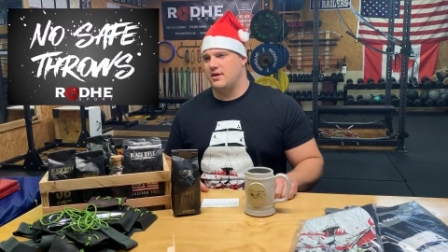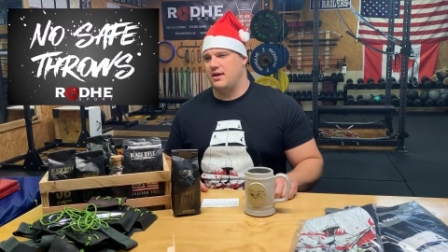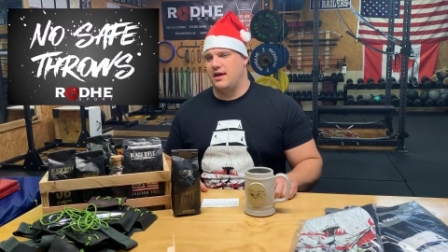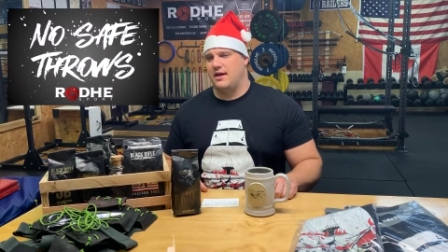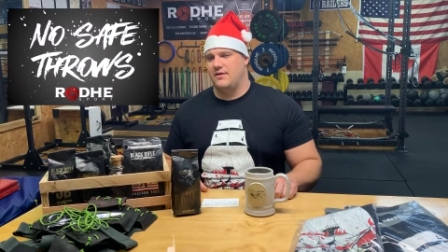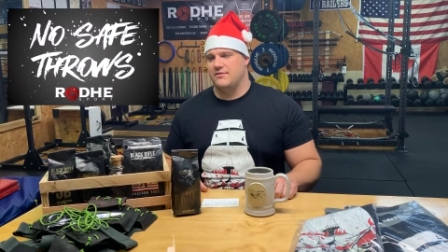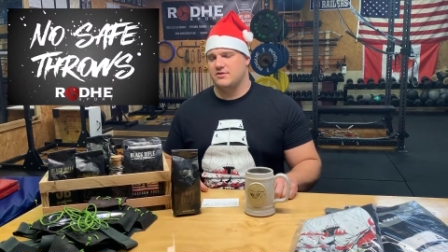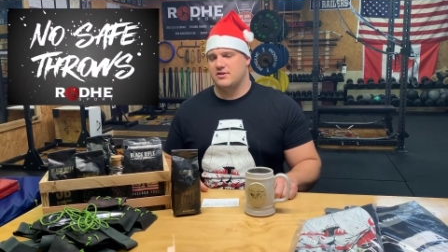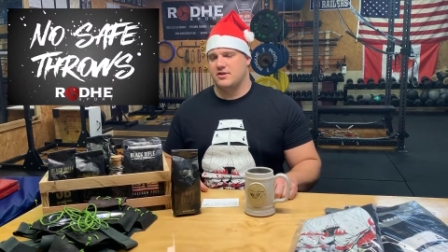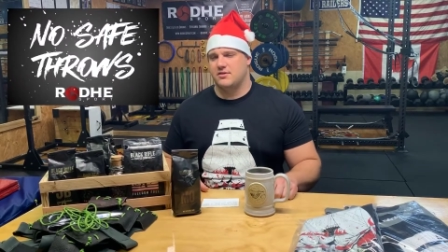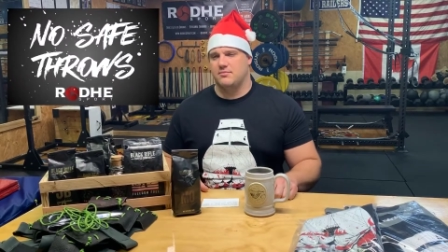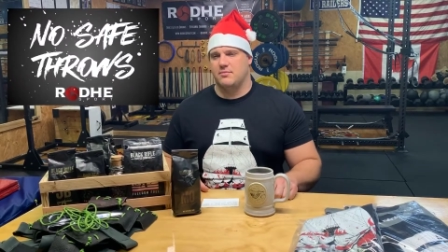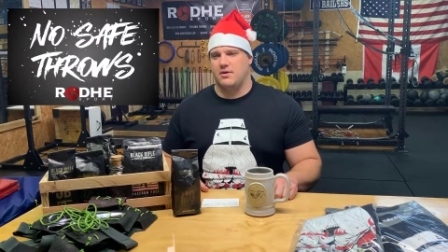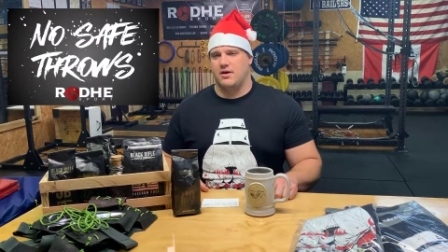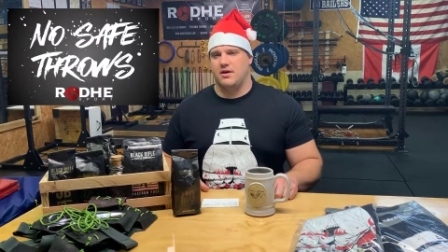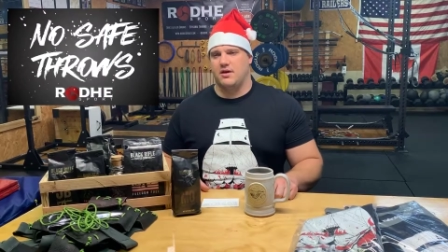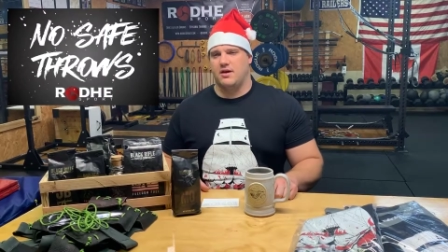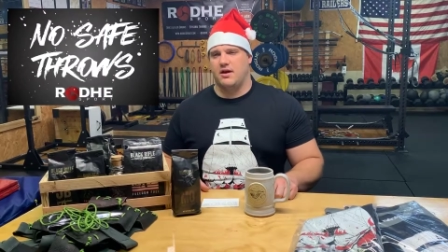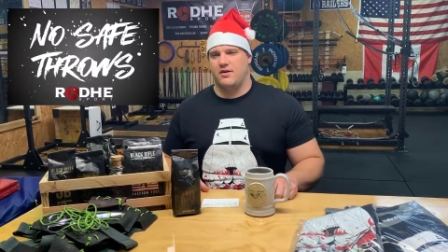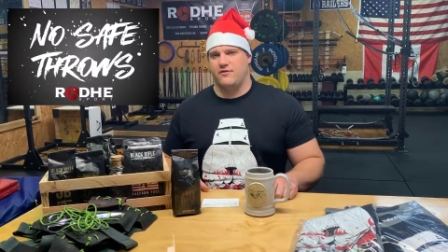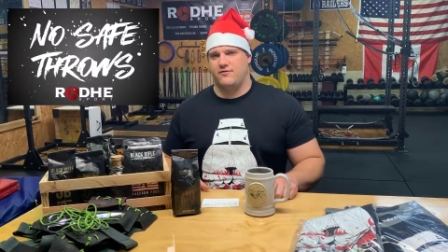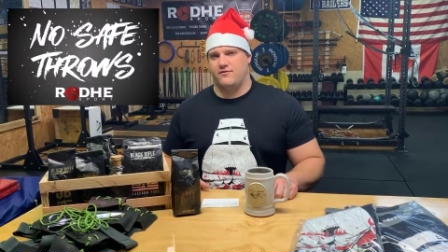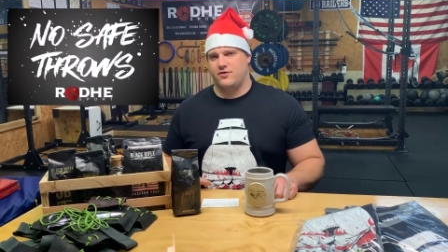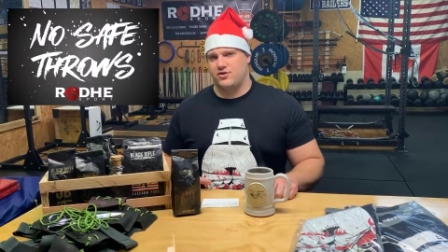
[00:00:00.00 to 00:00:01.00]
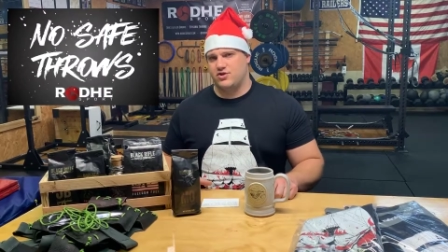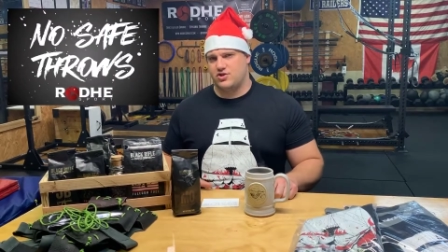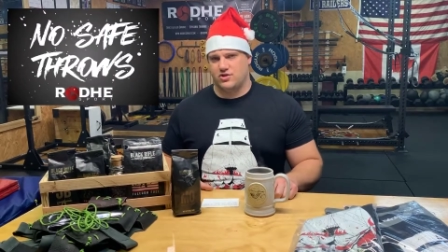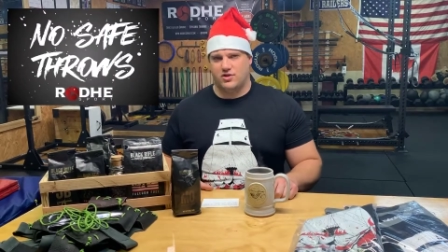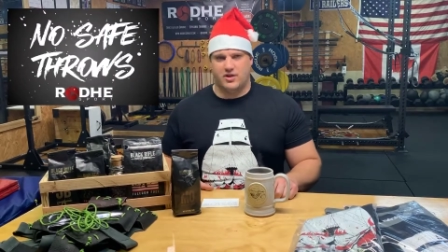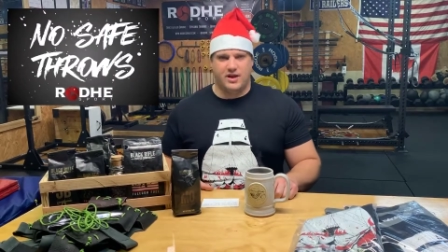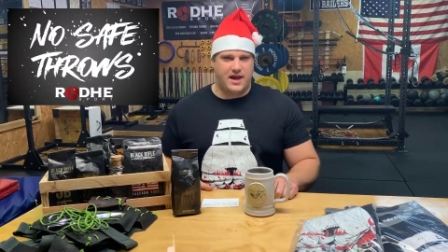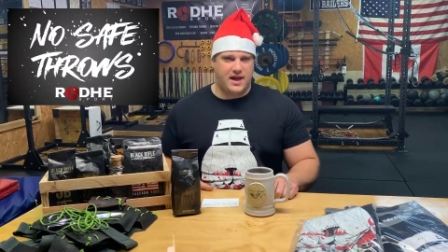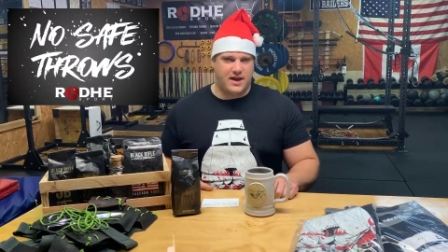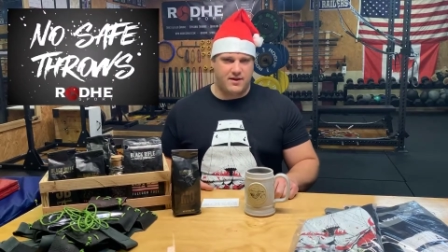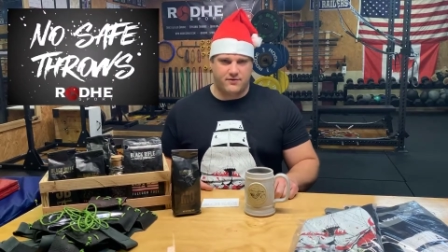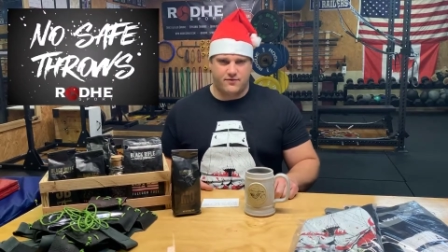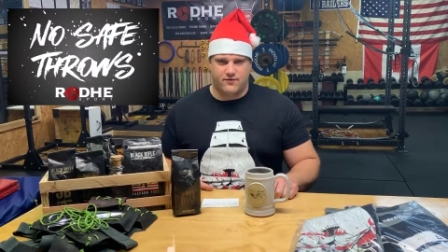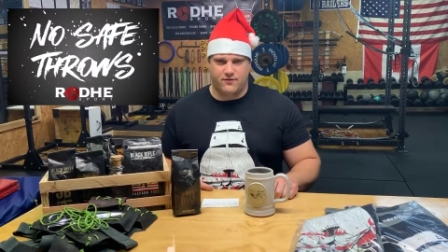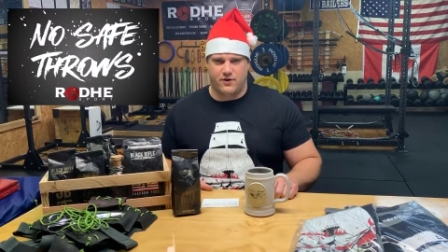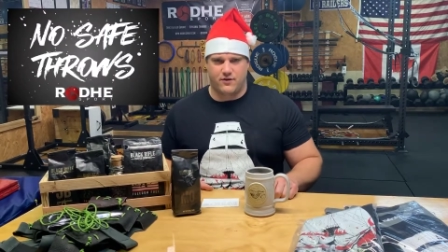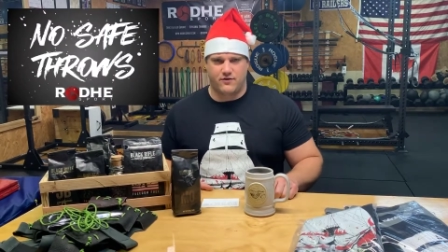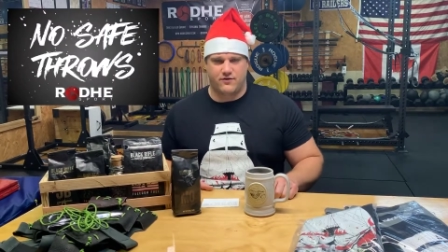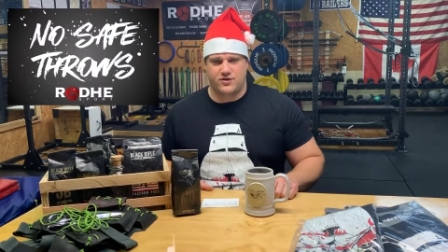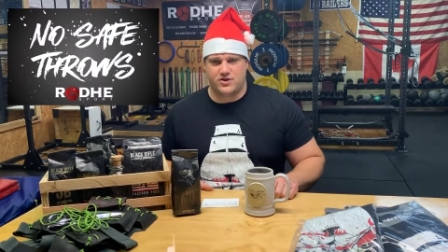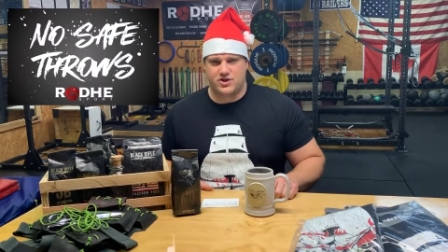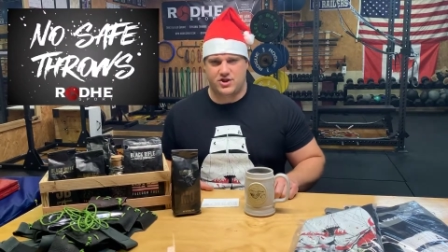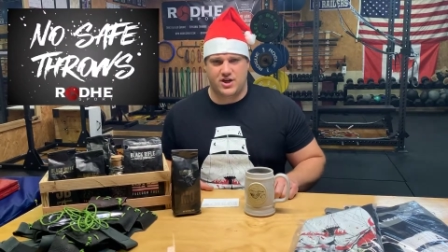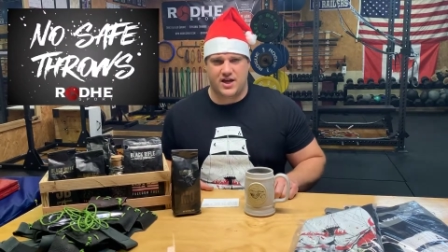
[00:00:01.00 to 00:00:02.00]
to have some
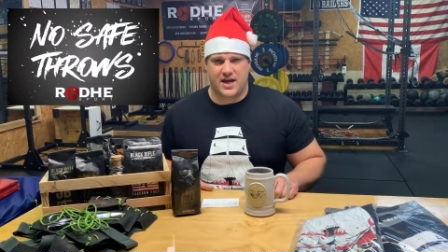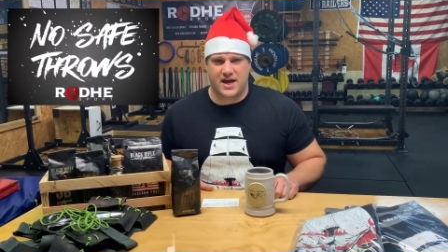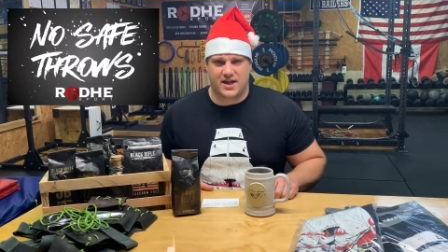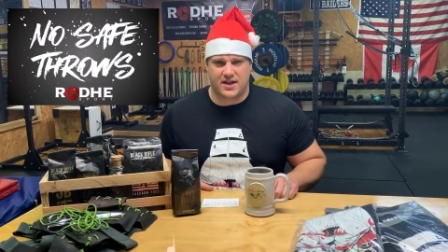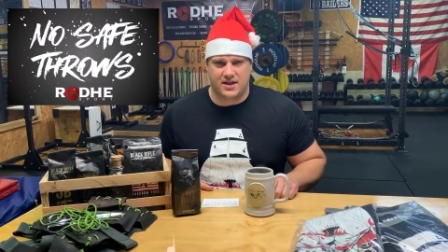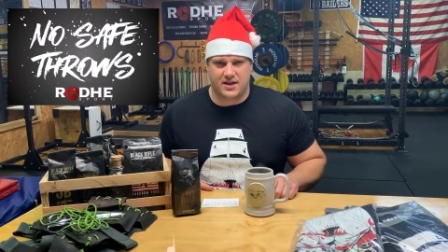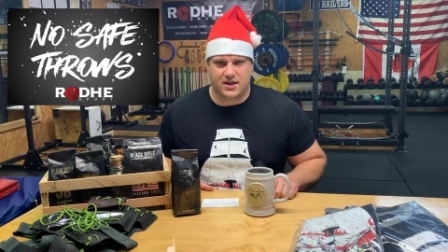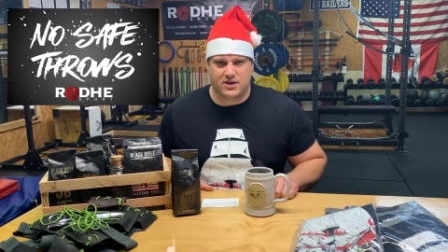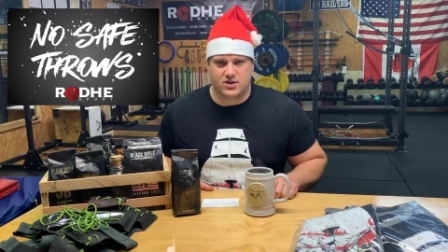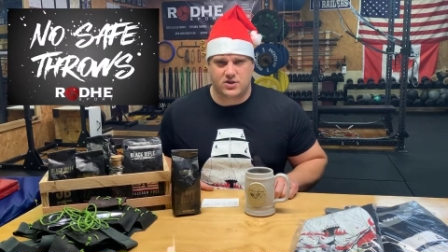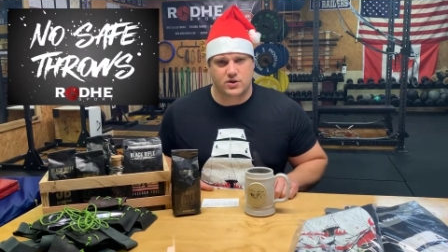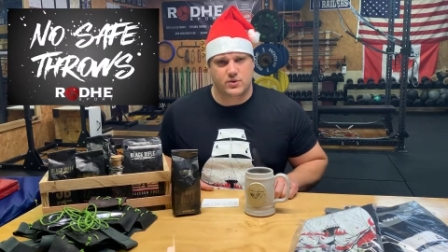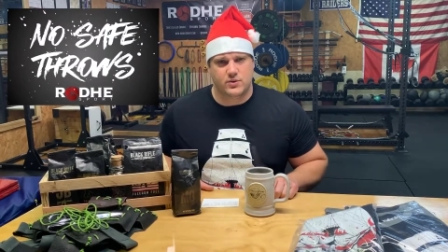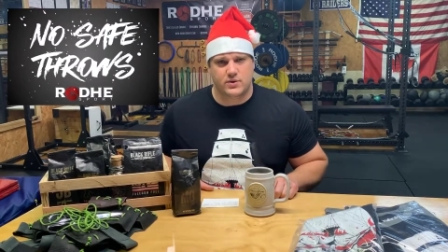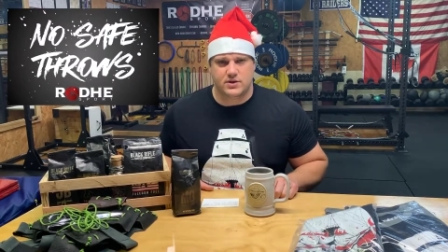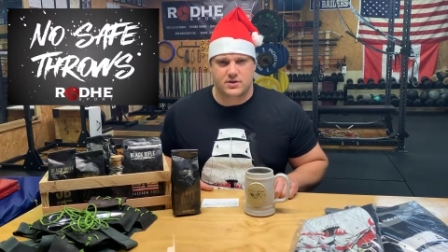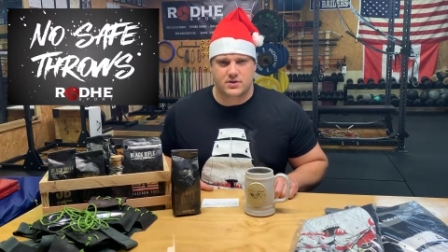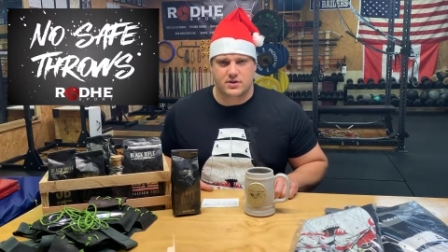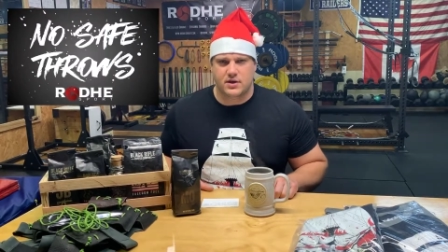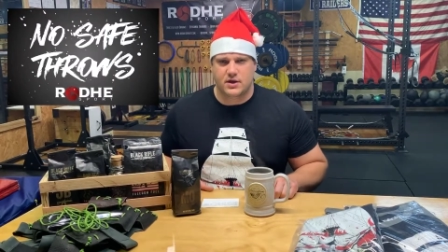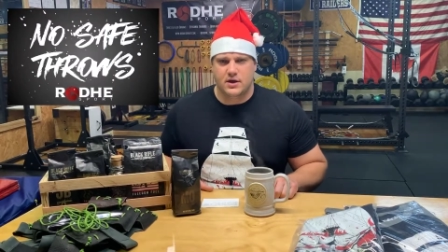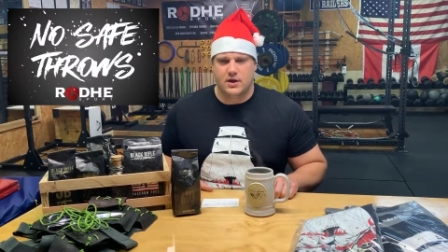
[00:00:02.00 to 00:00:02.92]
officiality to it.